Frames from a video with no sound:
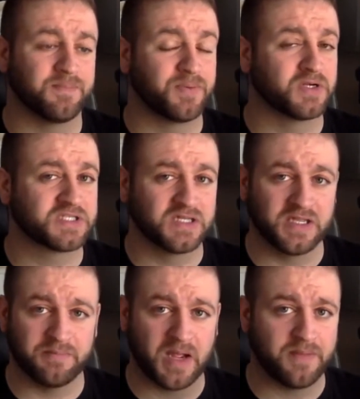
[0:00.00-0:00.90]

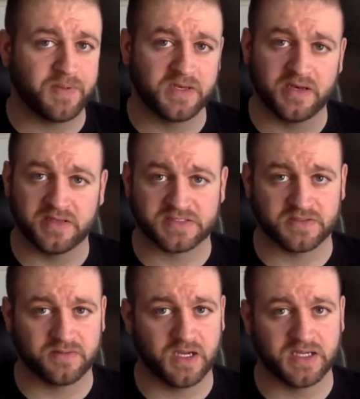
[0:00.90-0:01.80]
Personally, in my opinion,
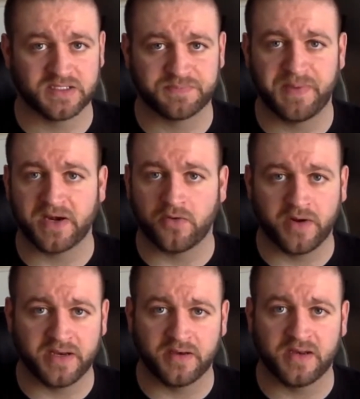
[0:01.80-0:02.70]
it's better
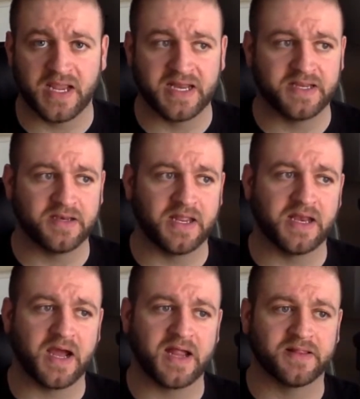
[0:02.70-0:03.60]
written, and
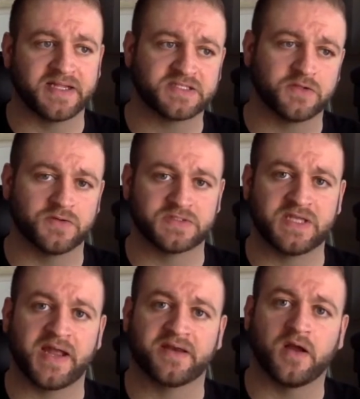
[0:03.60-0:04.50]
it highlights those
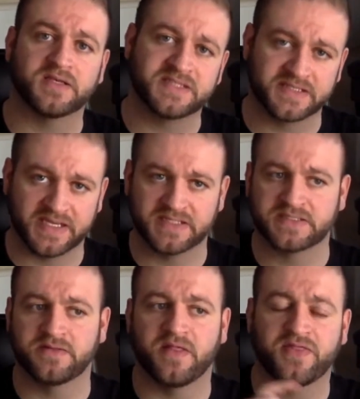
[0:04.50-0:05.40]
diagnostic
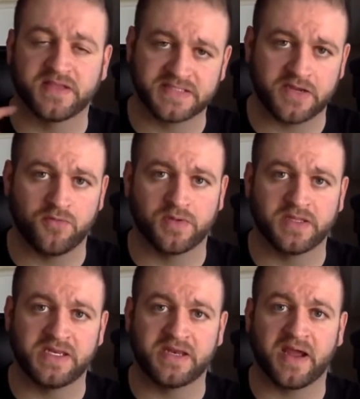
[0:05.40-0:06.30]
tests and the things that you
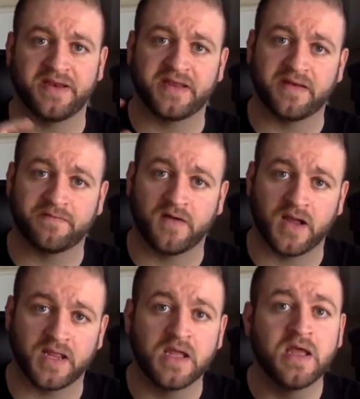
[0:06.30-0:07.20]
really need to
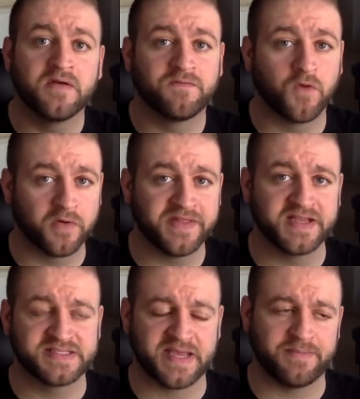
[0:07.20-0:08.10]
identify for the
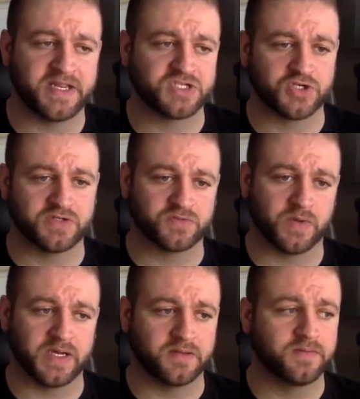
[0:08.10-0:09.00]
examination as
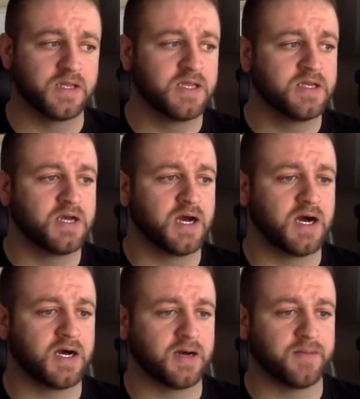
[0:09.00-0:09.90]
well.
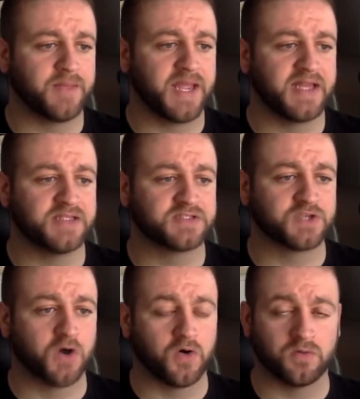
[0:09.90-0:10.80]
And
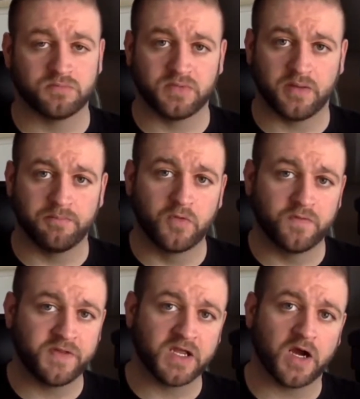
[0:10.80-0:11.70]
so
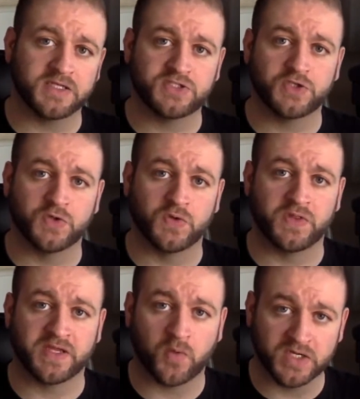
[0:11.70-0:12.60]
moving on to
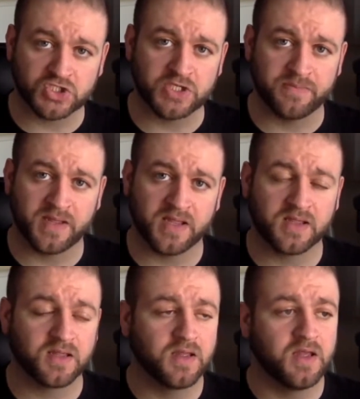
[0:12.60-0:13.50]
the question
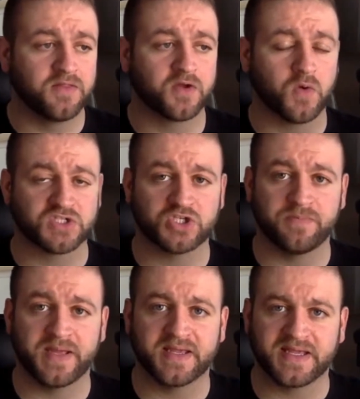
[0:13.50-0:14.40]
bank. The
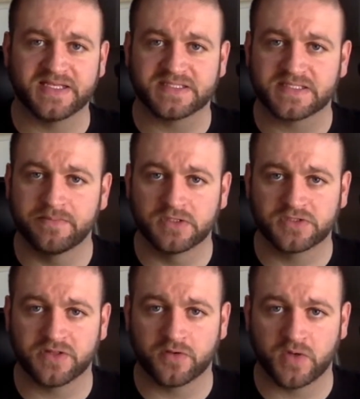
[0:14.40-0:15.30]
question bank is similar
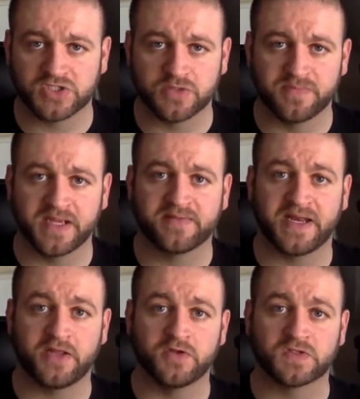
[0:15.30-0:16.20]
to the question bank
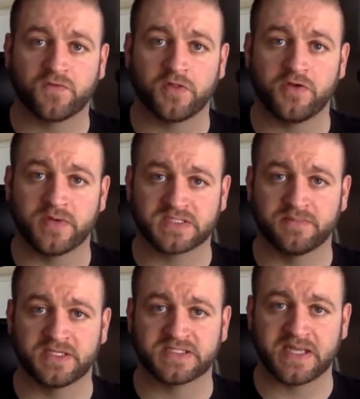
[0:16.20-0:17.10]
that I used for the
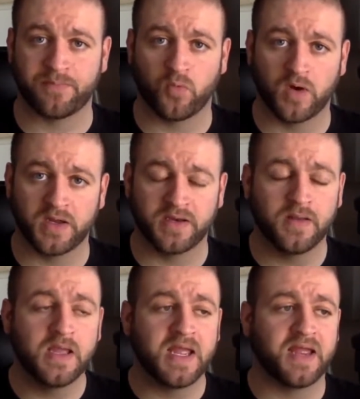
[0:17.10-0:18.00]
USMLE Step 1,
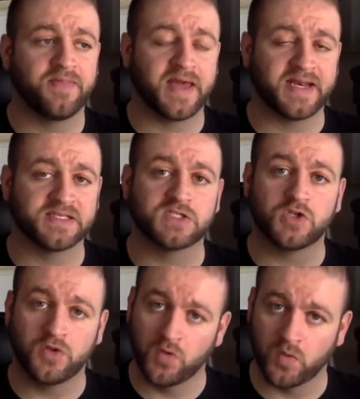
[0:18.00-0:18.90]
and that is
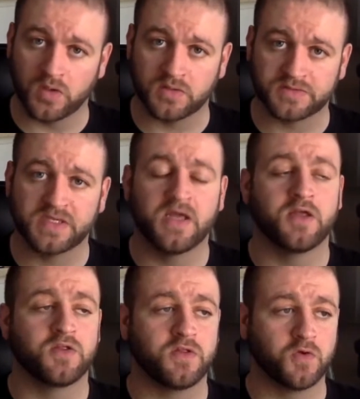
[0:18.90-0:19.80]
UWorld.
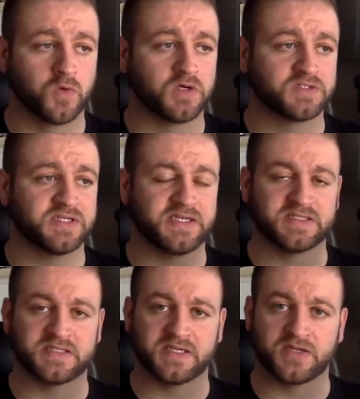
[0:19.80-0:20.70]
UWorld
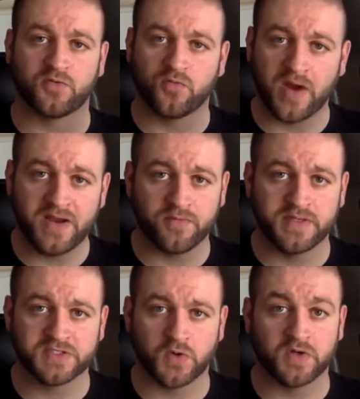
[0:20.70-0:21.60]
is a great
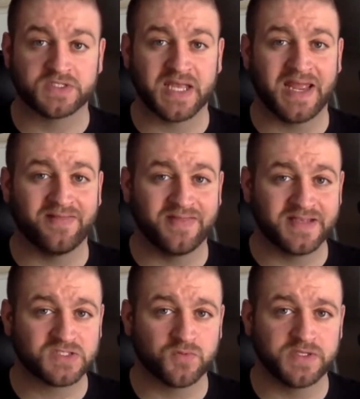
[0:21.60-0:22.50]
resource, and
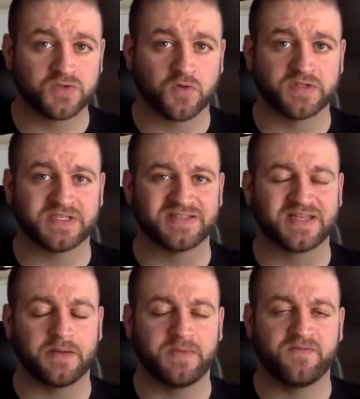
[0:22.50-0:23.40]
this resource is
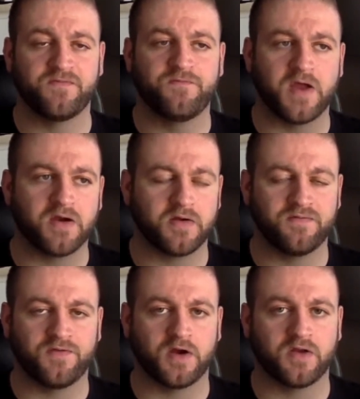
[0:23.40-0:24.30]
going to be very,
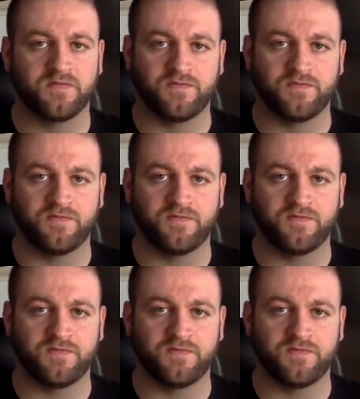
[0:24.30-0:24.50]
very,